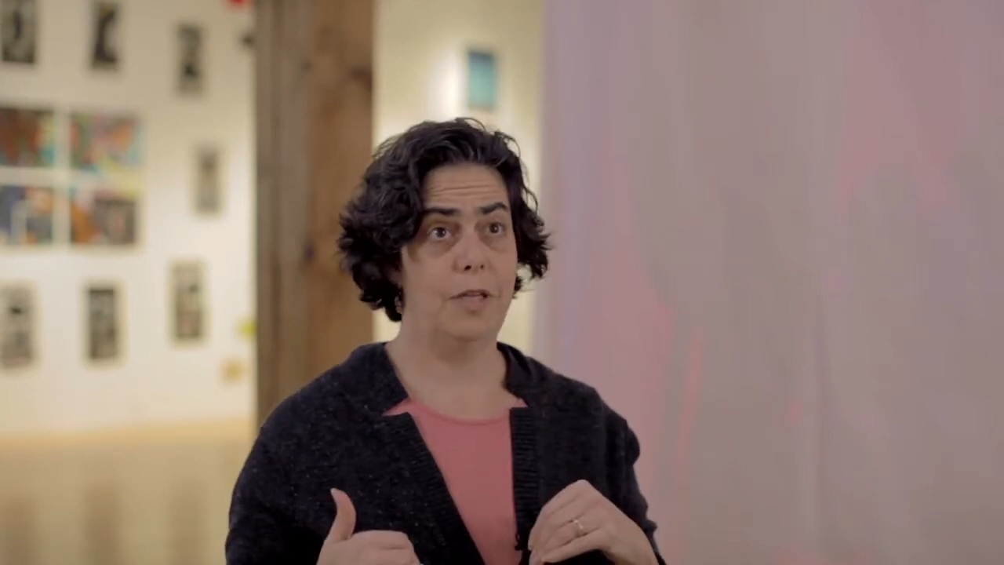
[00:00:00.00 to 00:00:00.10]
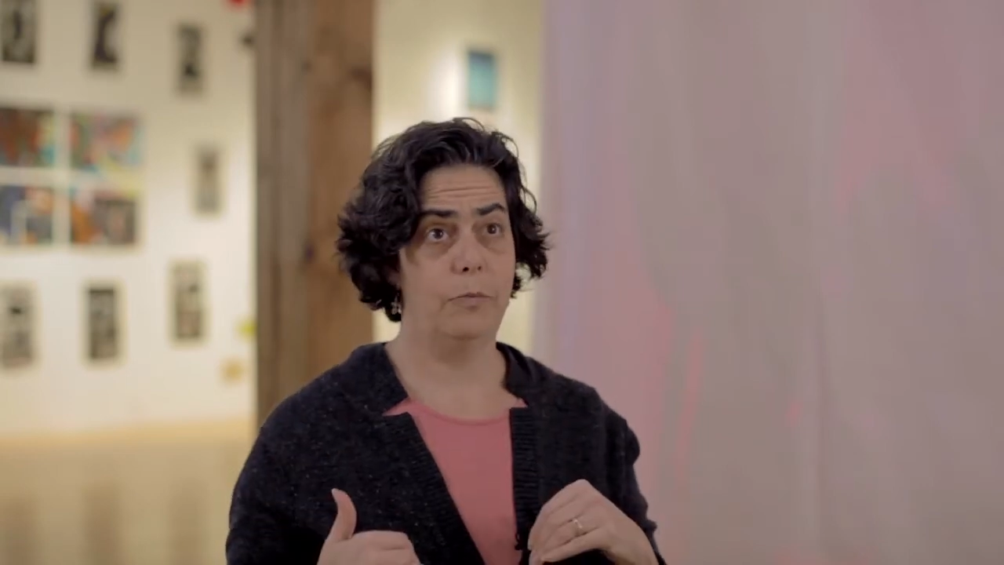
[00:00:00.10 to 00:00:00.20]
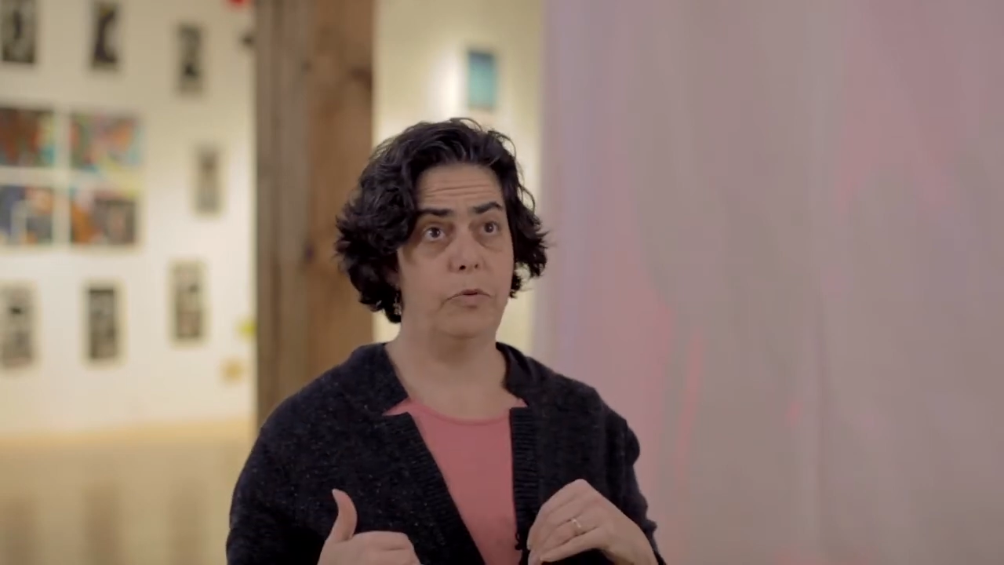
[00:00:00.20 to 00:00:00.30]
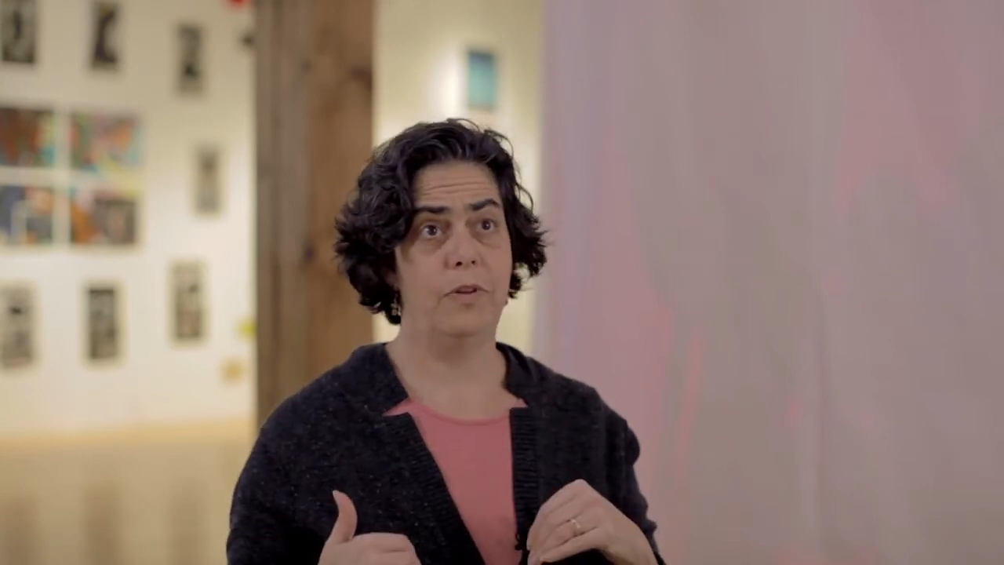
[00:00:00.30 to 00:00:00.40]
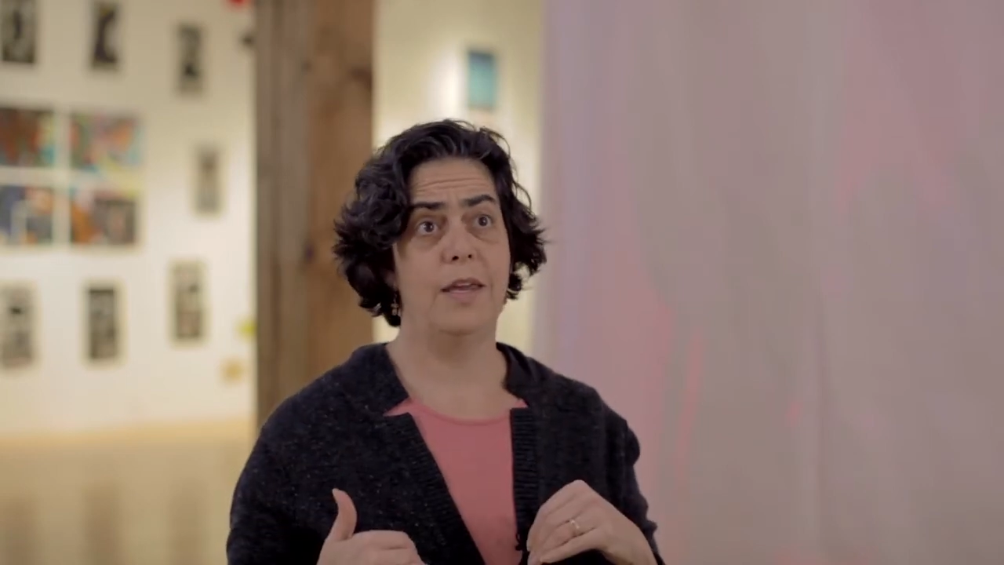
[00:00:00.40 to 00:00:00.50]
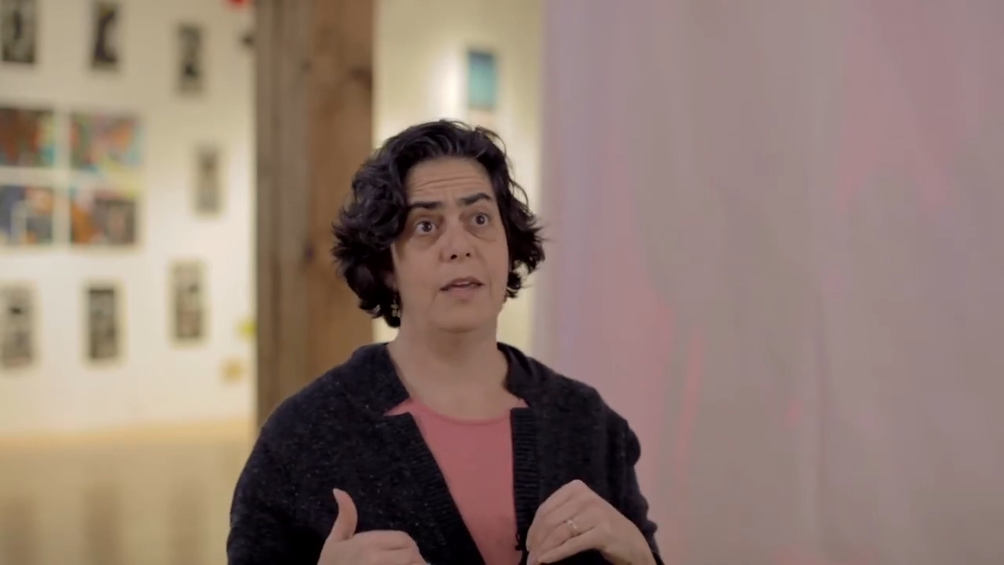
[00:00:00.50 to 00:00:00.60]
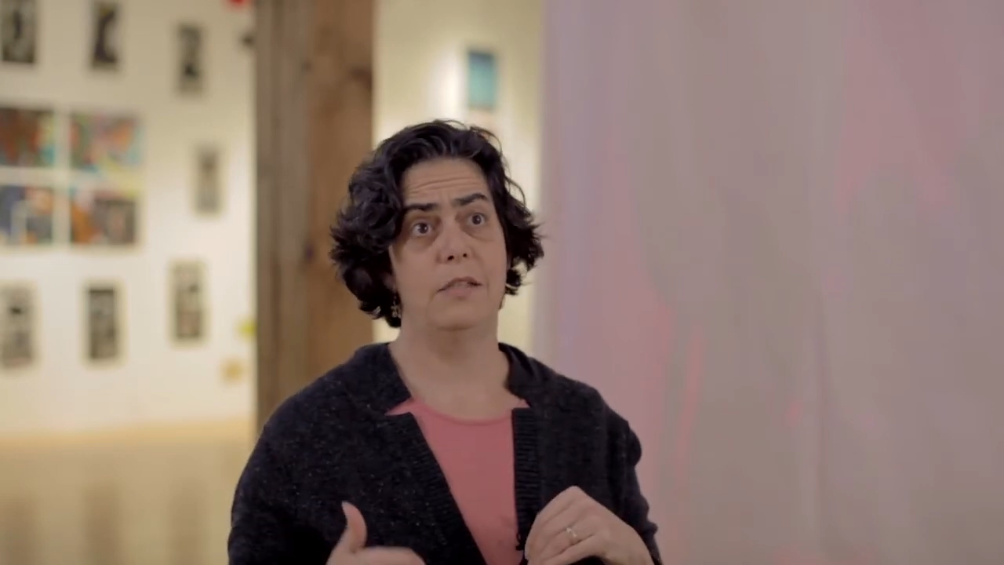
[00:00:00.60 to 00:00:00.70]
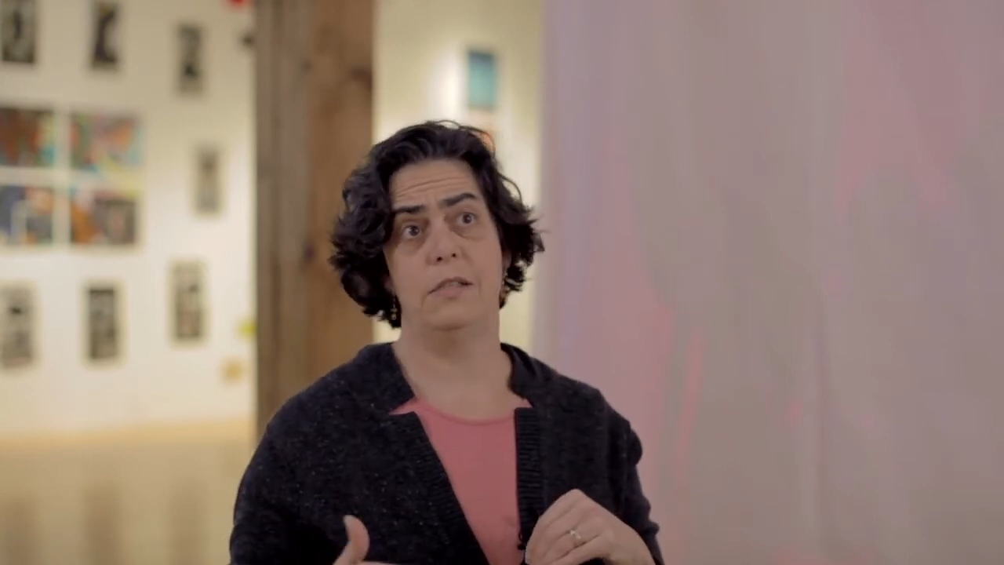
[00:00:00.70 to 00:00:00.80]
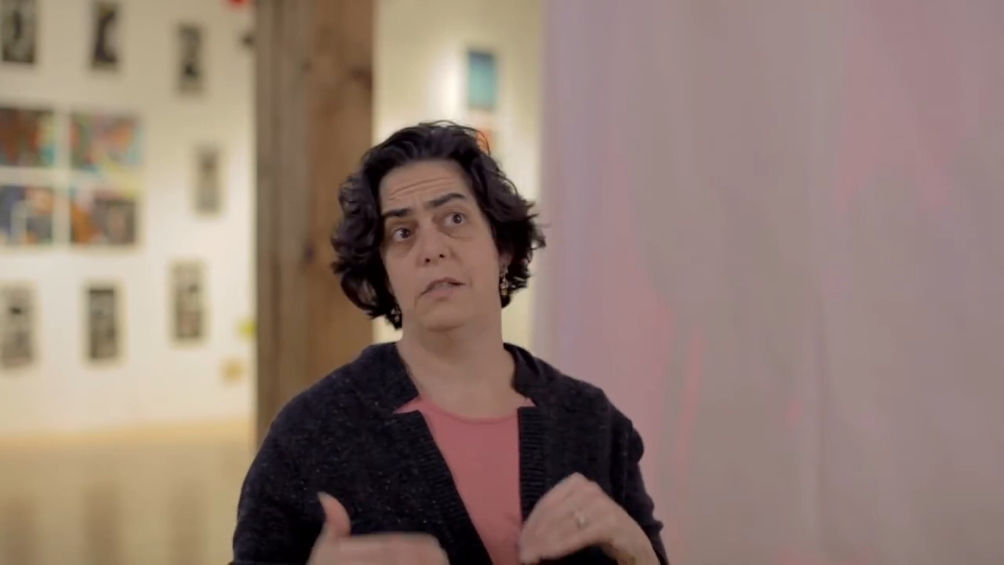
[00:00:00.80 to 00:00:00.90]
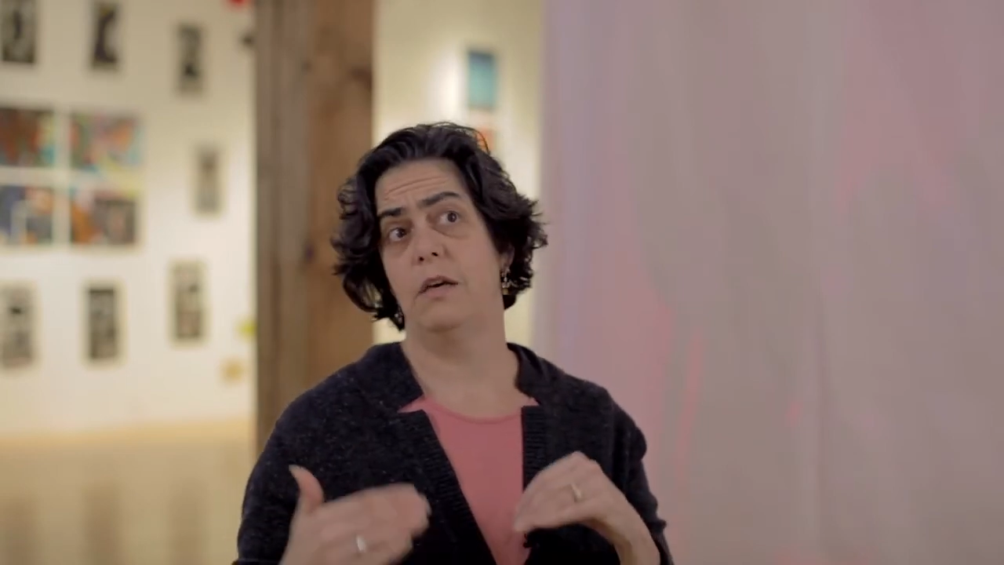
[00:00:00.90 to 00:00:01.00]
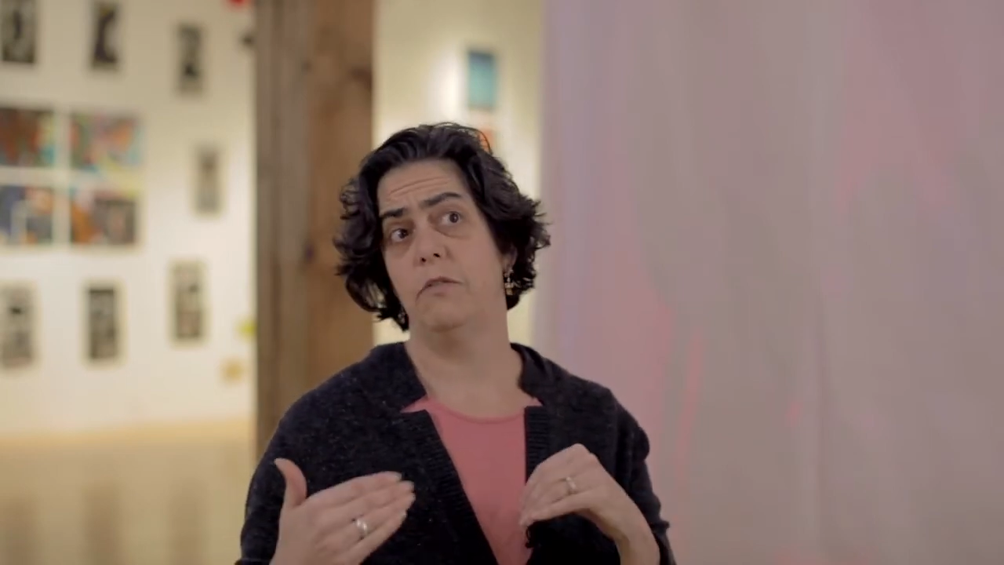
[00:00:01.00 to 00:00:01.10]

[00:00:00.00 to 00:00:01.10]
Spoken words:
in the place